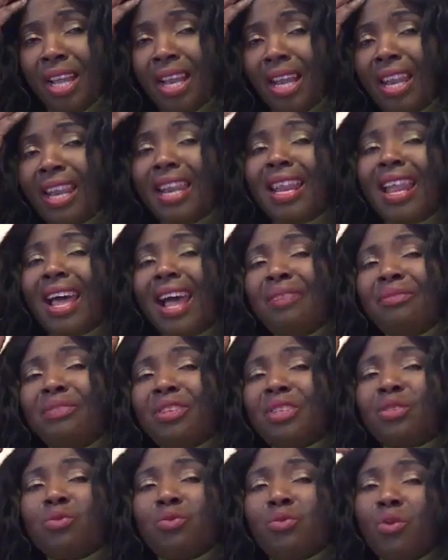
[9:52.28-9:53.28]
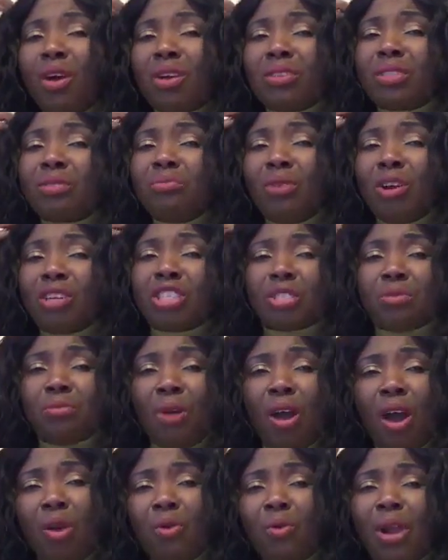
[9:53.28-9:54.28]
Life is worth much
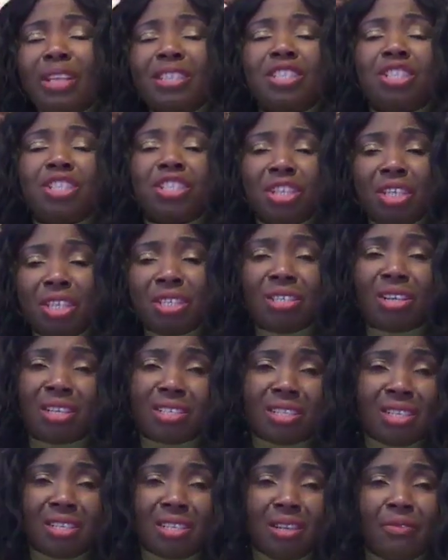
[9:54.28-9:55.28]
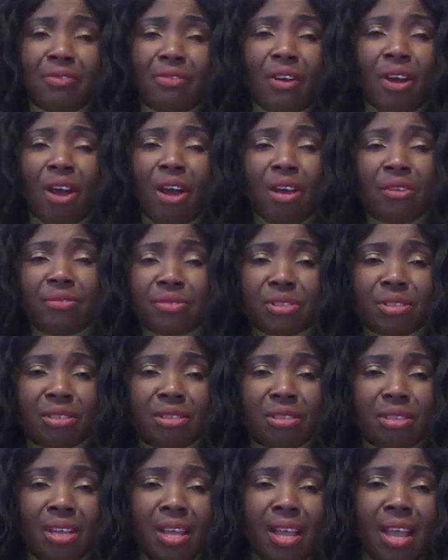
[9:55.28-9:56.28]
more when Jesus is involved.
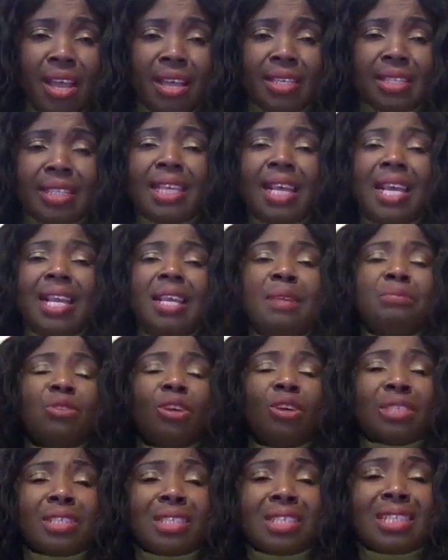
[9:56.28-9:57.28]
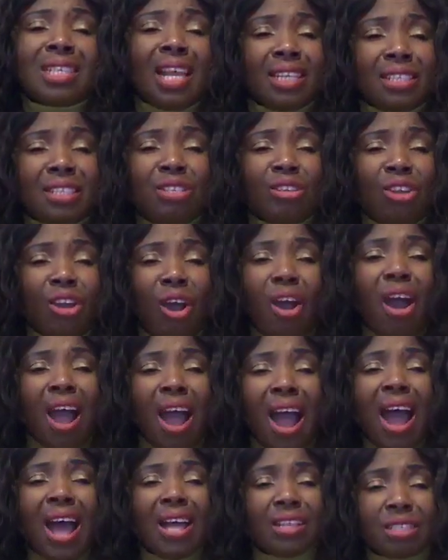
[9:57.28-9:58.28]
Tell him to set your
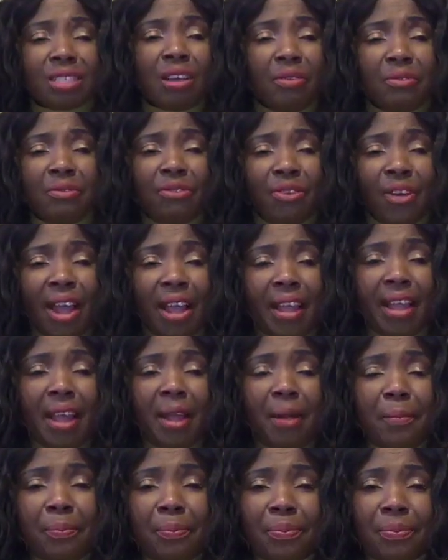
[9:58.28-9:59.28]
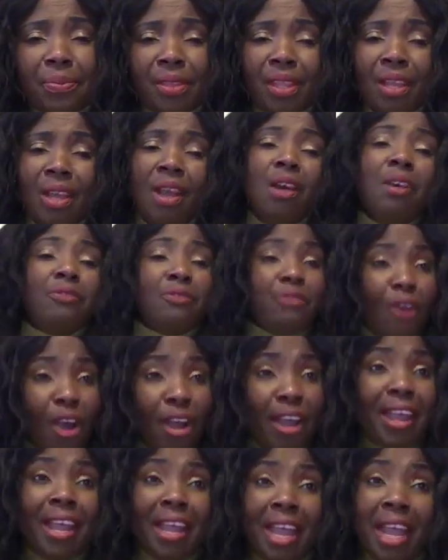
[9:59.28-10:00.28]
heart on fire.
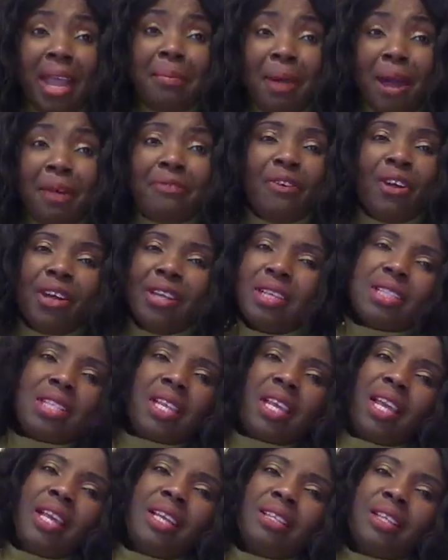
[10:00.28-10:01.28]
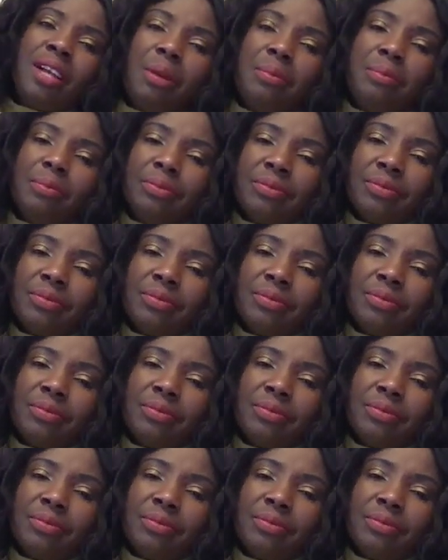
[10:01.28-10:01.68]
For him and for his kingdom.